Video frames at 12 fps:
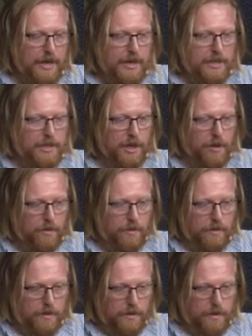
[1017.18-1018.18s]

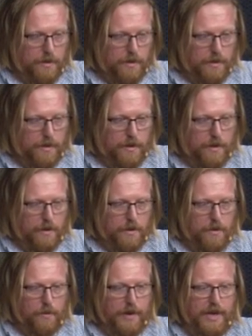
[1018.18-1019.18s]
So
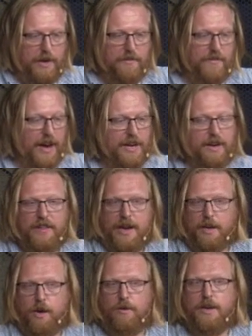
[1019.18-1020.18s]
we find
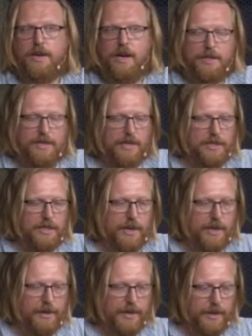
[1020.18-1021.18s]
that codec context that I
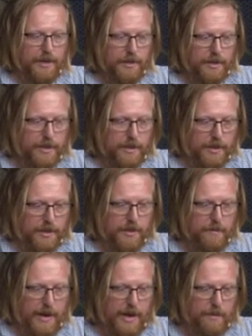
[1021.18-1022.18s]
created earlier in the
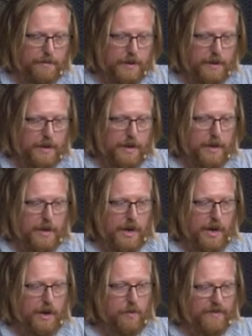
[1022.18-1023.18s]
map.
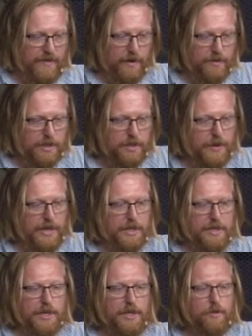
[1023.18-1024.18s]
We found it, so we
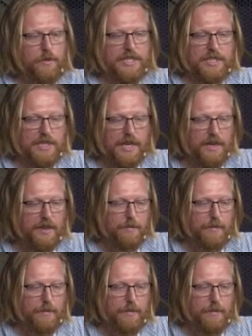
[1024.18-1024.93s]
continue. We send the